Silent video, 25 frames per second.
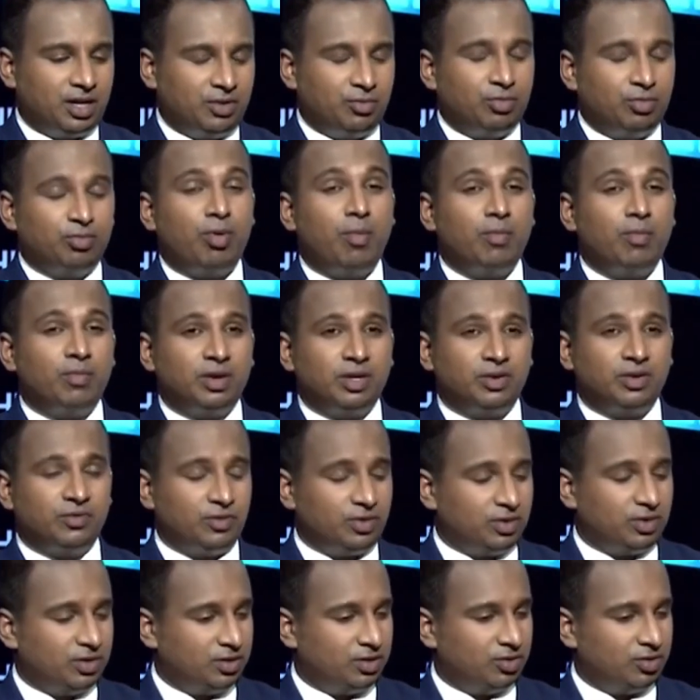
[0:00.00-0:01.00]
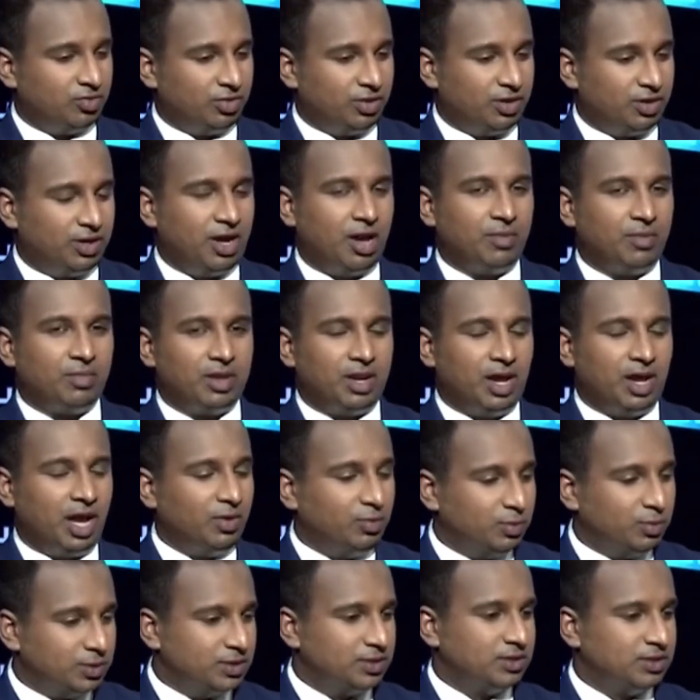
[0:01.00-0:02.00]
I remember even during the time that
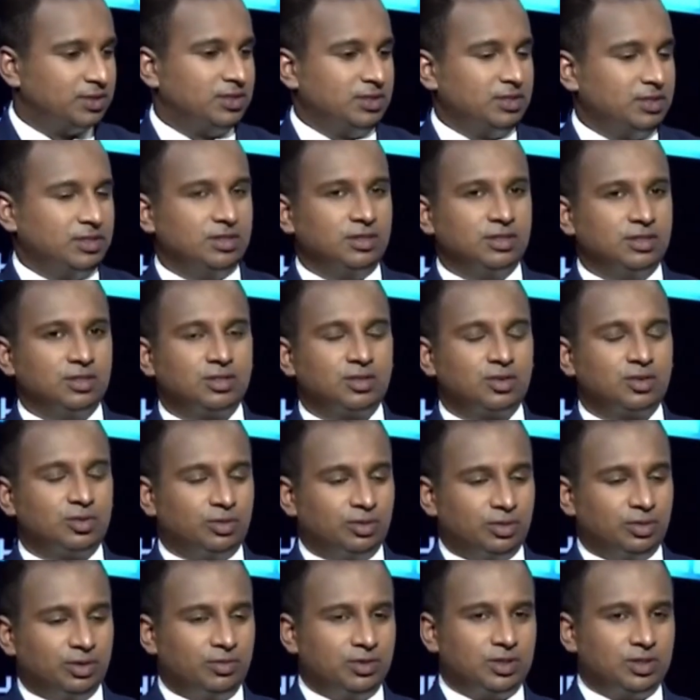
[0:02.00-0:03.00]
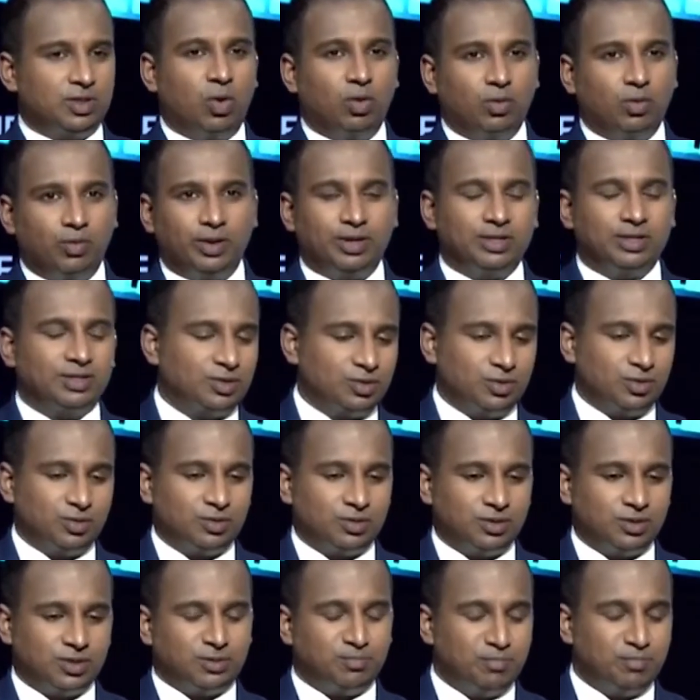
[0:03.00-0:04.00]
I was in school, it was always, you
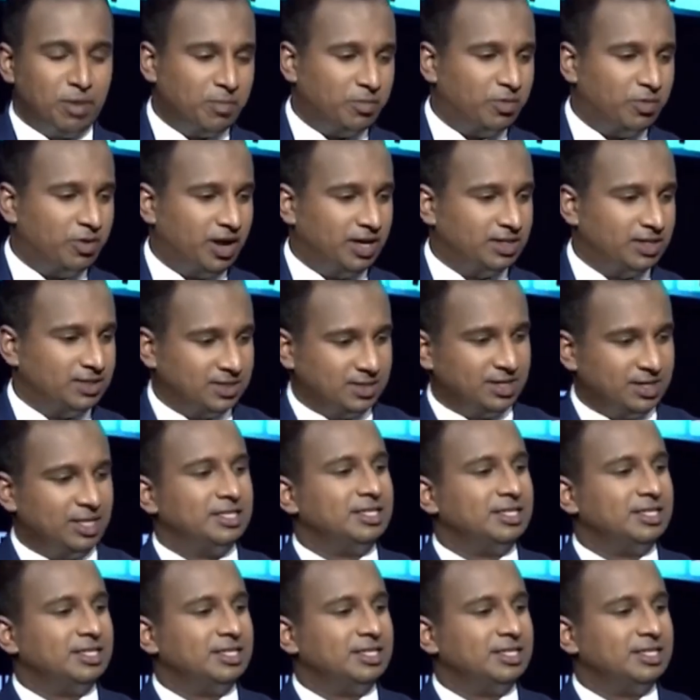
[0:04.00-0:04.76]
know, this memorizing